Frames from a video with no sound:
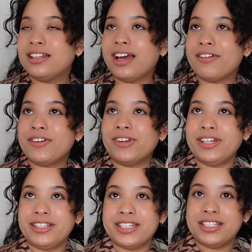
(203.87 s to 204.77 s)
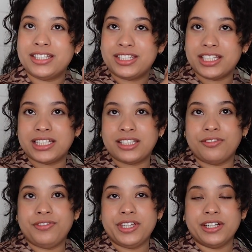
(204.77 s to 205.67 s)
I feel like this is just the
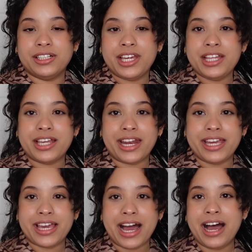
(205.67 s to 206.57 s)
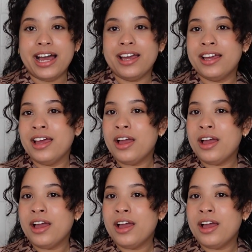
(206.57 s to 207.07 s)
feeling that I get